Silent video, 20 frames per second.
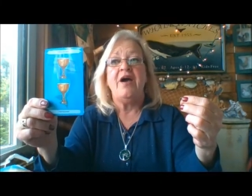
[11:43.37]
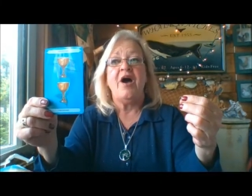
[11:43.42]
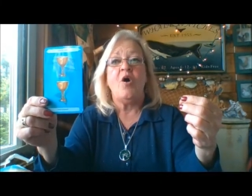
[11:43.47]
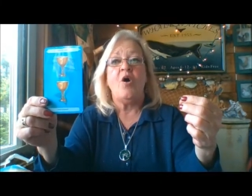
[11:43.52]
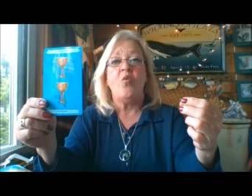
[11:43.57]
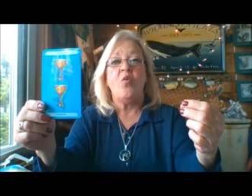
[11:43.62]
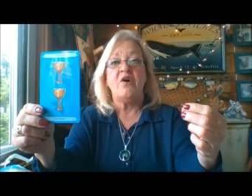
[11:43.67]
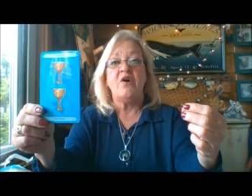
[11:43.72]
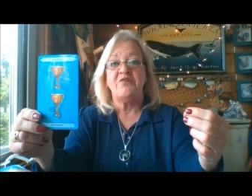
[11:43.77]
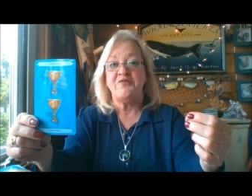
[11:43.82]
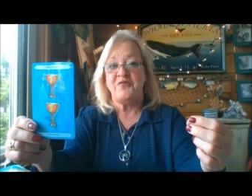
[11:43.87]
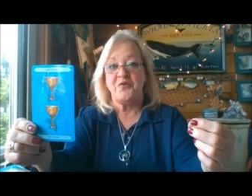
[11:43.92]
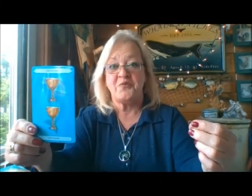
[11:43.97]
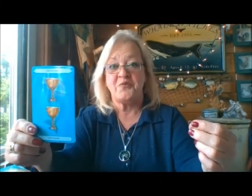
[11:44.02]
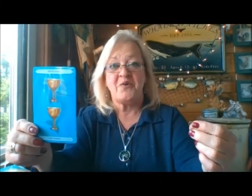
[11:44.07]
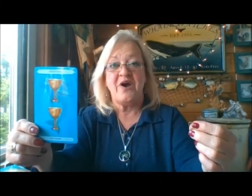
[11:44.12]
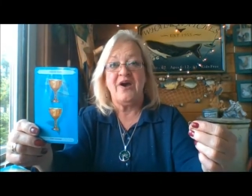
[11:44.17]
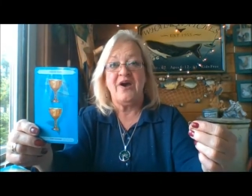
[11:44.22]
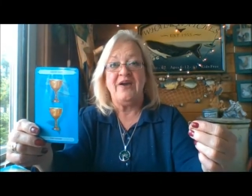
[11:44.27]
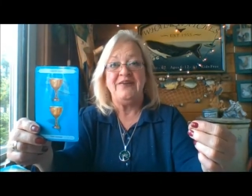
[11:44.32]
a wonderful
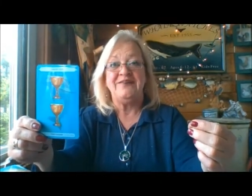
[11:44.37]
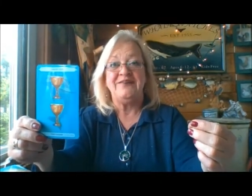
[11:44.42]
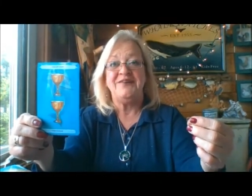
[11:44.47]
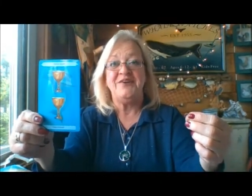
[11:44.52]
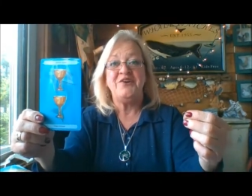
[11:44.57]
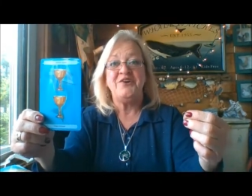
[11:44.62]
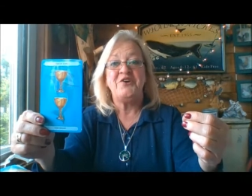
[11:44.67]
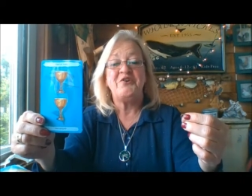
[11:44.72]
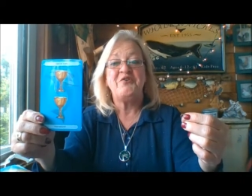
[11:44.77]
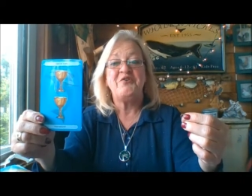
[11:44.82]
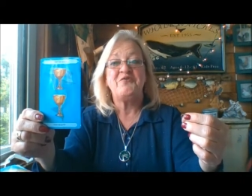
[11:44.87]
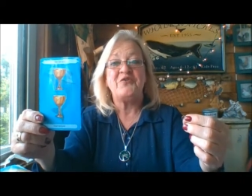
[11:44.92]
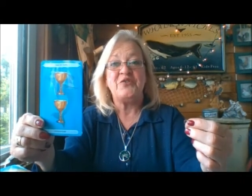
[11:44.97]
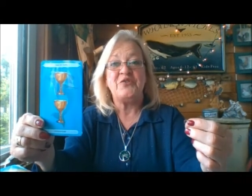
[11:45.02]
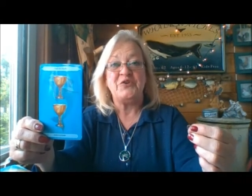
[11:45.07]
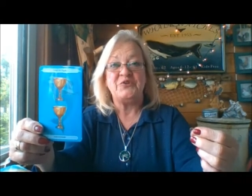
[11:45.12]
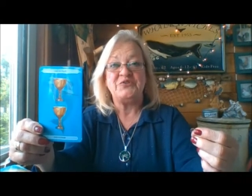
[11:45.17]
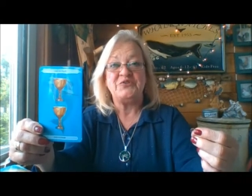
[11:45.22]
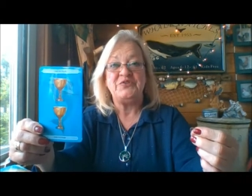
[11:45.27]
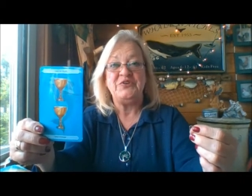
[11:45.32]
ride for
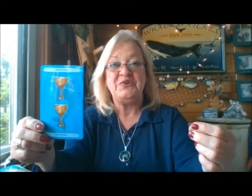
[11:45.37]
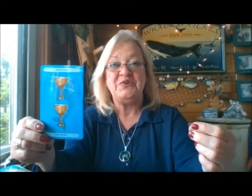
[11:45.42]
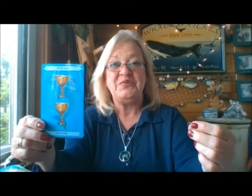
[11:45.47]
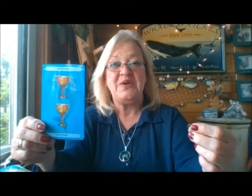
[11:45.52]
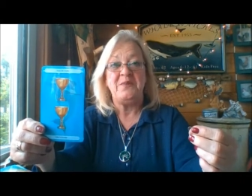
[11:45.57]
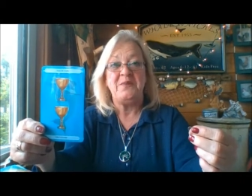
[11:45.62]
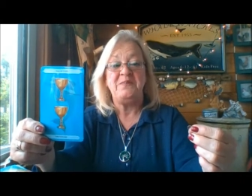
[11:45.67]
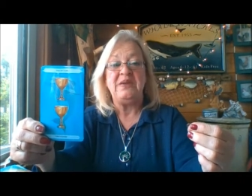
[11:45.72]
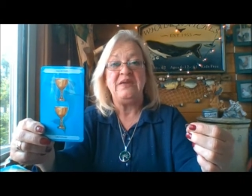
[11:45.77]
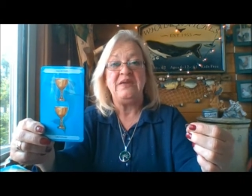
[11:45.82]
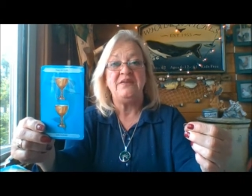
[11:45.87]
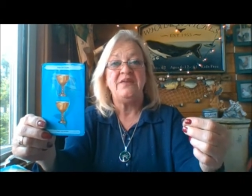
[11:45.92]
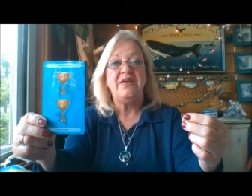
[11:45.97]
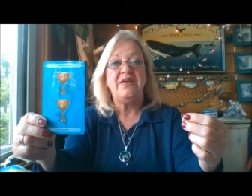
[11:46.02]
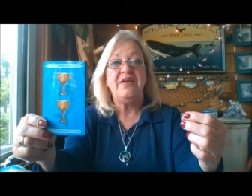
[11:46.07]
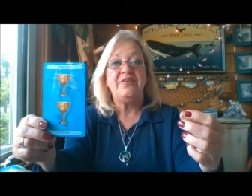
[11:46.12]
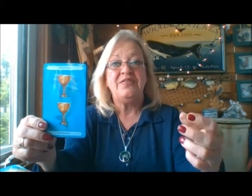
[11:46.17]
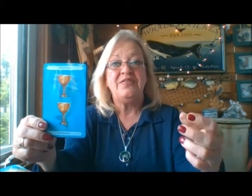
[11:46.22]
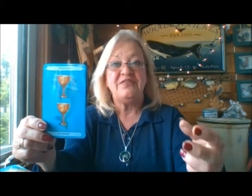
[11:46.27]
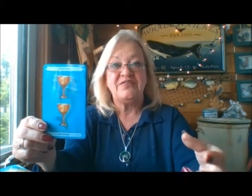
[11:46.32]
those of you that meet
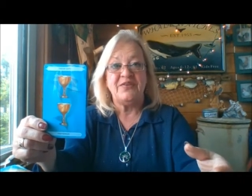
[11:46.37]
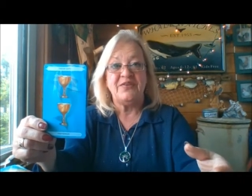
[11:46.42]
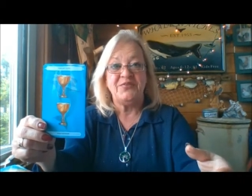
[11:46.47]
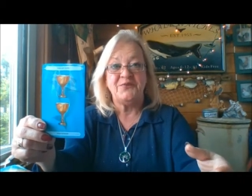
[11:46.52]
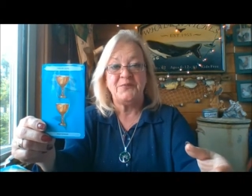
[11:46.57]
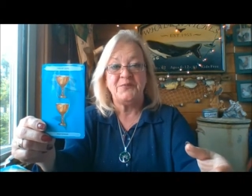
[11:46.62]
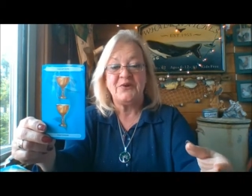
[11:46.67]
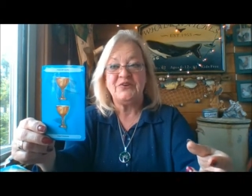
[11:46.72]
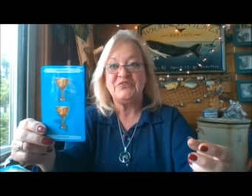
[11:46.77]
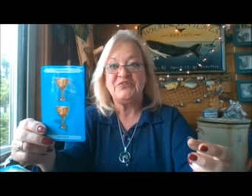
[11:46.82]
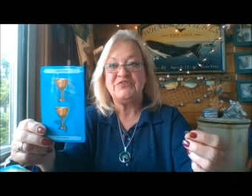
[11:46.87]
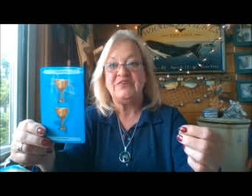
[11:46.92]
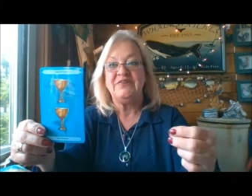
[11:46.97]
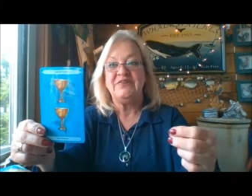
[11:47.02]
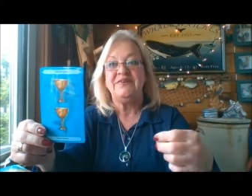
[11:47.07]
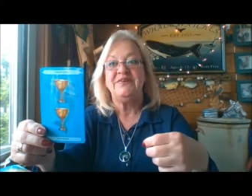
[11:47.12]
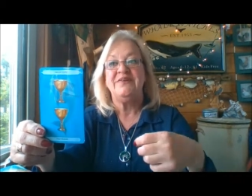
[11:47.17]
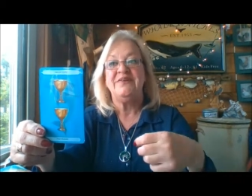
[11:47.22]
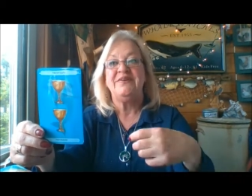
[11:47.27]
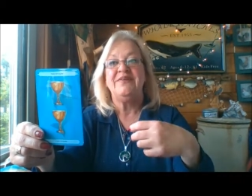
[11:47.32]
this other person,
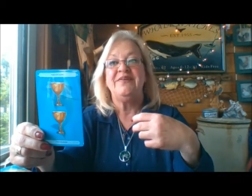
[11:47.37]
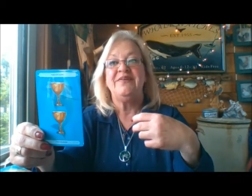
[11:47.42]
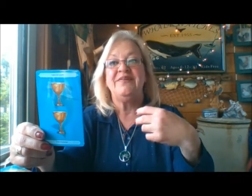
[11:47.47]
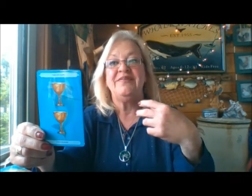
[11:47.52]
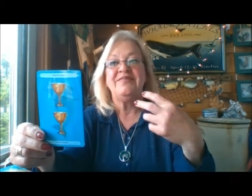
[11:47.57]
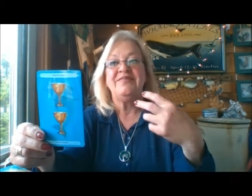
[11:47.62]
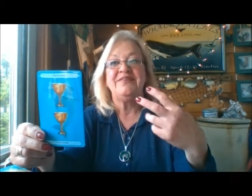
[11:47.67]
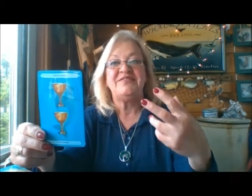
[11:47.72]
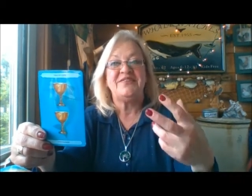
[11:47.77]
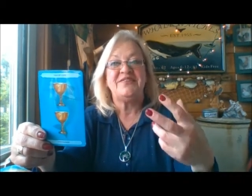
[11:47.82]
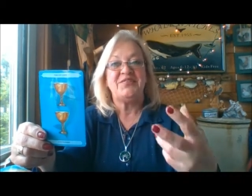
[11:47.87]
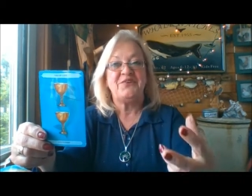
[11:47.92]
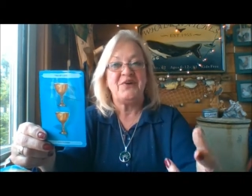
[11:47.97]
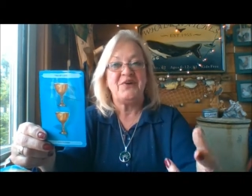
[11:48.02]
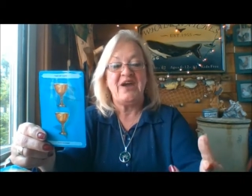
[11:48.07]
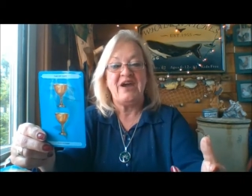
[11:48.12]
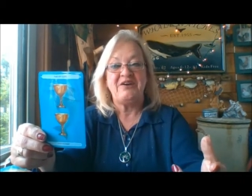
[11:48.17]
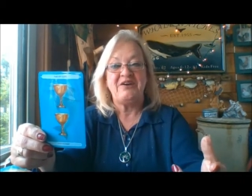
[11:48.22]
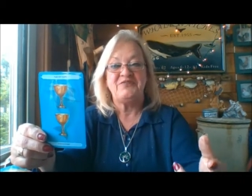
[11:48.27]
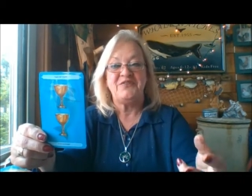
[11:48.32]
this other
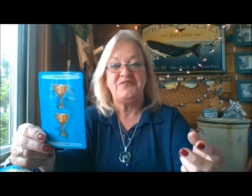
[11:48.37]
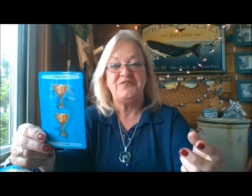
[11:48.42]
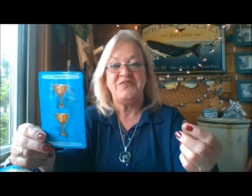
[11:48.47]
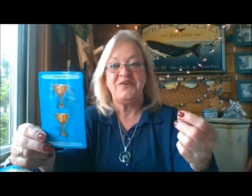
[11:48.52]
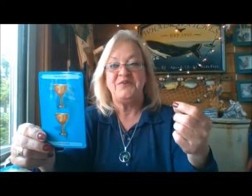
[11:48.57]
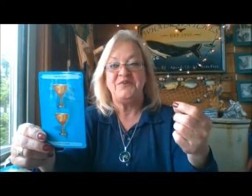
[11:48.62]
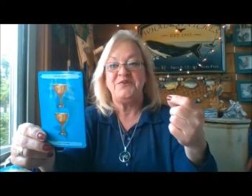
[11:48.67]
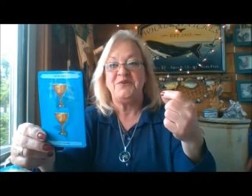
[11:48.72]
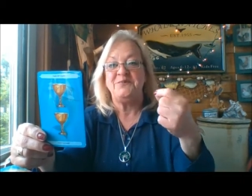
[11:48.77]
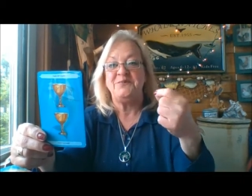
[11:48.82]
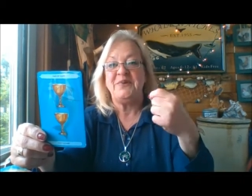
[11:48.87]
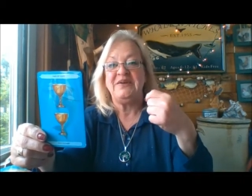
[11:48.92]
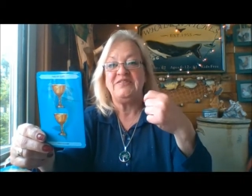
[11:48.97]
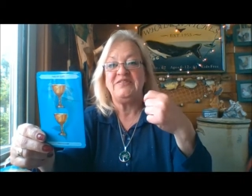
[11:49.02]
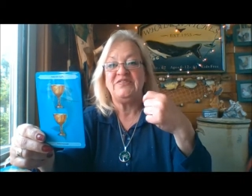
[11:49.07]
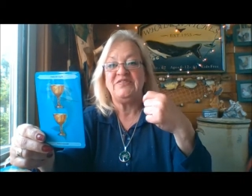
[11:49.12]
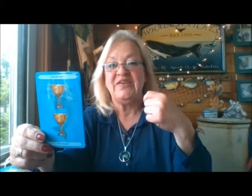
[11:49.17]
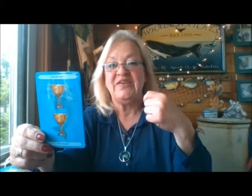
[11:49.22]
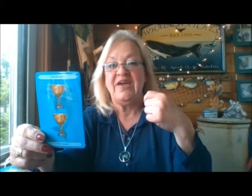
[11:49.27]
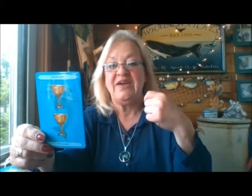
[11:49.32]
half of you, you might
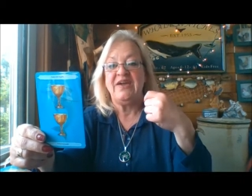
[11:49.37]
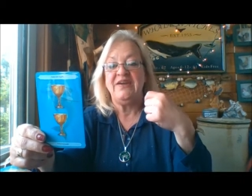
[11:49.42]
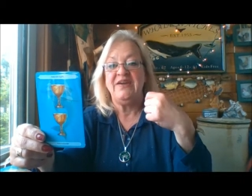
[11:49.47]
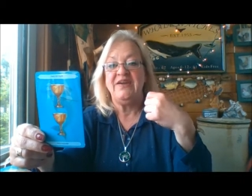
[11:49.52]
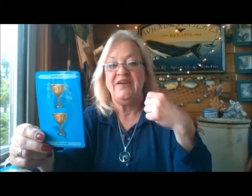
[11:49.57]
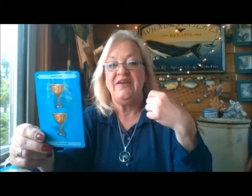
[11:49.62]
say.